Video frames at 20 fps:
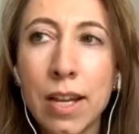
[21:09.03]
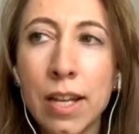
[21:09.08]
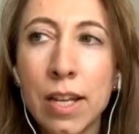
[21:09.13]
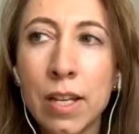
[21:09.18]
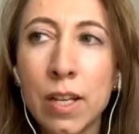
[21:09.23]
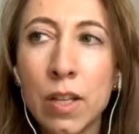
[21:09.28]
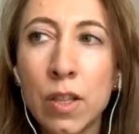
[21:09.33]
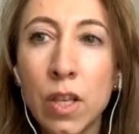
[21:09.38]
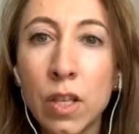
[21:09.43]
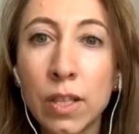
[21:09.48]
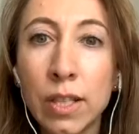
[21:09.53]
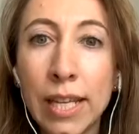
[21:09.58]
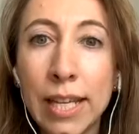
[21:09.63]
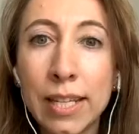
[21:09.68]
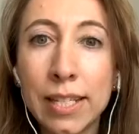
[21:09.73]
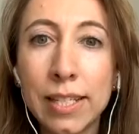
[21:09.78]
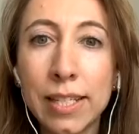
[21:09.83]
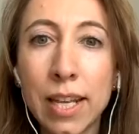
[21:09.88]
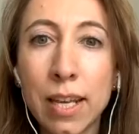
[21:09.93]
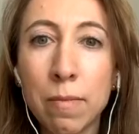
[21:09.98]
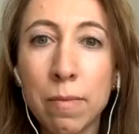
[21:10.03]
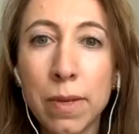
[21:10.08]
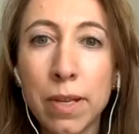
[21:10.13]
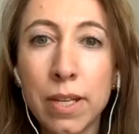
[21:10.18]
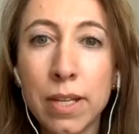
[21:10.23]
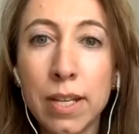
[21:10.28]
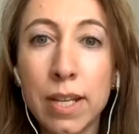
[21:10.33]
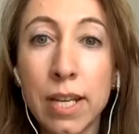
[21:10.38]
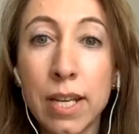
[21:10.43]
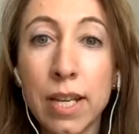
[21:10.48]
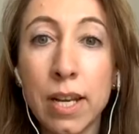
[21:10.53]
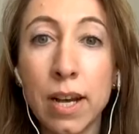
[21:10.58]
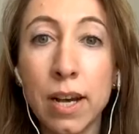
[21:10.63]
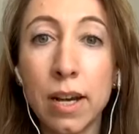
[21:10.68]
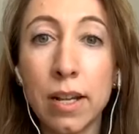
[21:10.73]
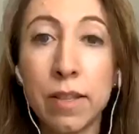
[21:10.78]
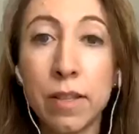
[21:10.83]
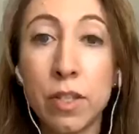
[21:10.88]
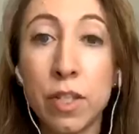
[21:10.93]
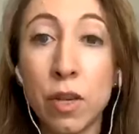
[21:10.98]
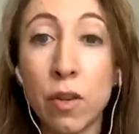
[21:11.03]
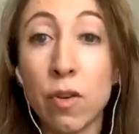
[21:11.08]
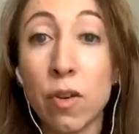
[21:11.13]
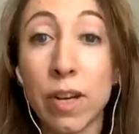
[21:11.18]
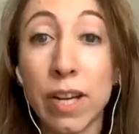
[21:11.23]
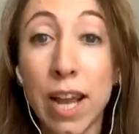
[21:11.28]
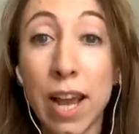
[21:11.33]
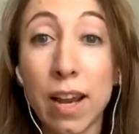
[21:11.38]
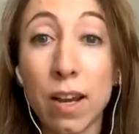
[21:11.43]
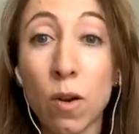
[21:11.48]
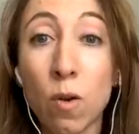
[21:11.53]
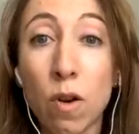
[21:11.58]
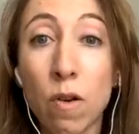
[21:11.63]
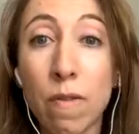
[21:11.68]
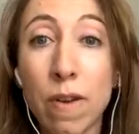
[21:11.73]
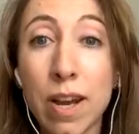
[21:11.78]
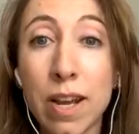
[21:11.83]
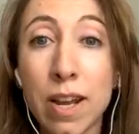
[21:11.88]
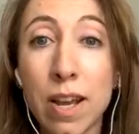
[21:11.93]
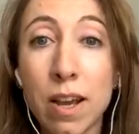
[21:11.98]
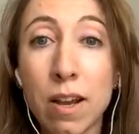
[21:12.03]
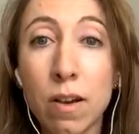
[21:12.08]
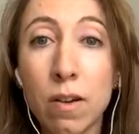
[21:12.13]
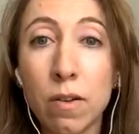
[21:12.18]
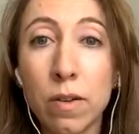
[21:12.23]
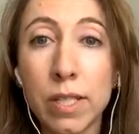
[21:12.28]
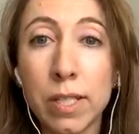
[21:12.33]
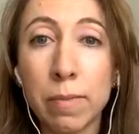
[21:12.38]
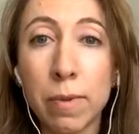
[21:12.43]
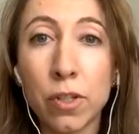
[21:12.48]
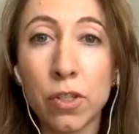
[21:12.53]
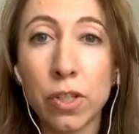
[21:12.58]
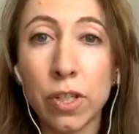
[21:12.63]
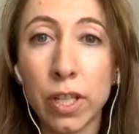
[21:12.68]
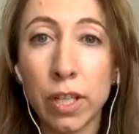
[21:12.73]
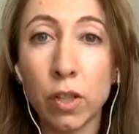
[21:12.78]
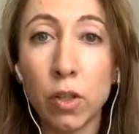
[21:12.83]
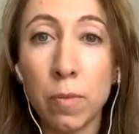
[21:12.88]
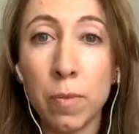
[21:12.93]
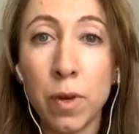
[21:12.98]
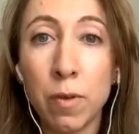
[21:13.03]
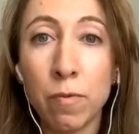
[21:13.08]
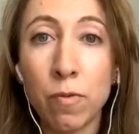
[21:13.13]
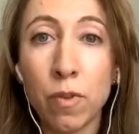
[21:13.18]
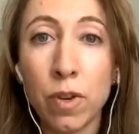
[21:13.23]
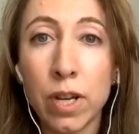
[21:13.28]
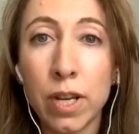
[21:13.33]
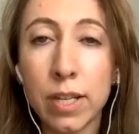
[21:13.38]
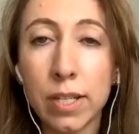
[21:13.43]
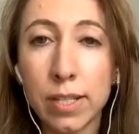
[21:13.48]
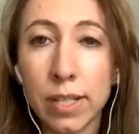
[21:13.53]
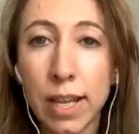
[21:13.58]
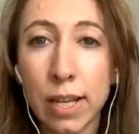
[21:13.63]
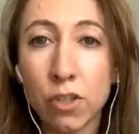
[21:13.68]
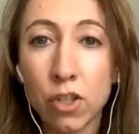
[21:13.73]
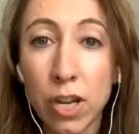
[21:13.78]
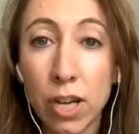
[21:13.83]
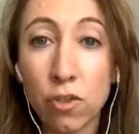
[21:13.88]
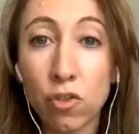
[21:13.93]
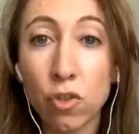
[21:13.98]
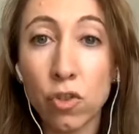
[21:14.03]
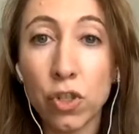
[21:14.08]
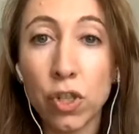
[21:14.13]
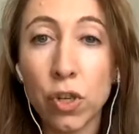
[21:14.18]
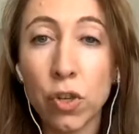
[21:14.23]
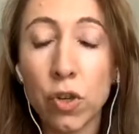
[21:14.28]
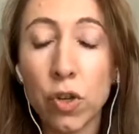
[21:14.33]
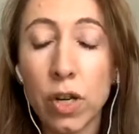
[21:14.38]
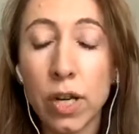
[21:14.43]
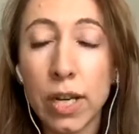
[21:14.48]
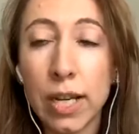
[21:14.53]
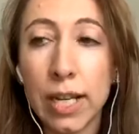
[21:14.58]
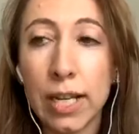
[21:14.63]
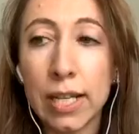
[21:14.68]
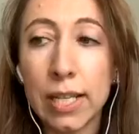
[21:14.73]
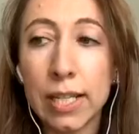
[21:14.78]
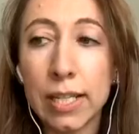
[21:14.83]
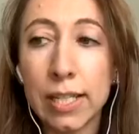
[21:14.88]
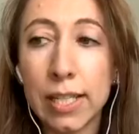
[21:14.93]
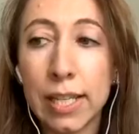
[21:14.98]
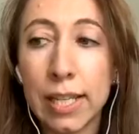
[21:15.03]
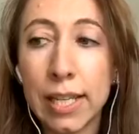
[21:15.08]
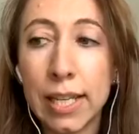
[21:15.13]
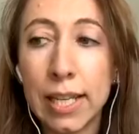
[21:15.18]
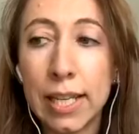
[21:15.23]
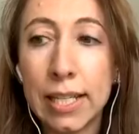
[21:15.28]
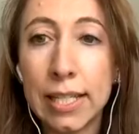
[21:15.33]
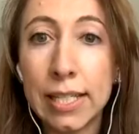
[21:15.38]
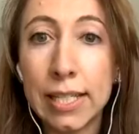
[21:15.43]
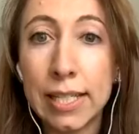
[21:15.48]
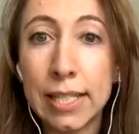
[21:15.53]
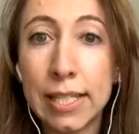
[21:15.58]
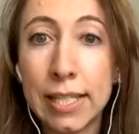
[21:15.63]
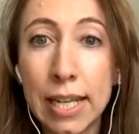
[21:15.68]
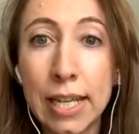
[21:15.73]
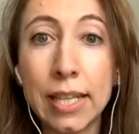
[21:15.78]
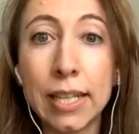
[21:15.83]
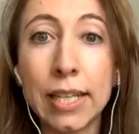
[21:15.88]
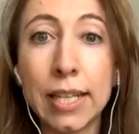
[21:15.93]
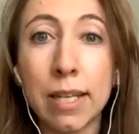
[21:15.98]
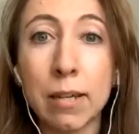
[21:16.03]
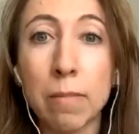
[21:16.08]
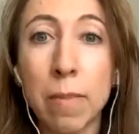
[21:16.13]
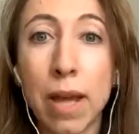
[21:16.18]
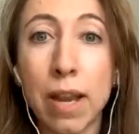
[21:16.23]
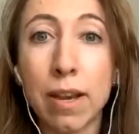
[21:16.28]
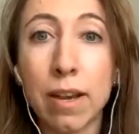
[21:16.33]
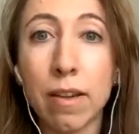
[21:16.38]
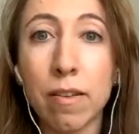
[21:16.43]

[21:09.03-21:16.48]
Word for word: The landscape in uh, the deodorant category right now, especially aluminum free slash natural deodorant, is insanely competitive.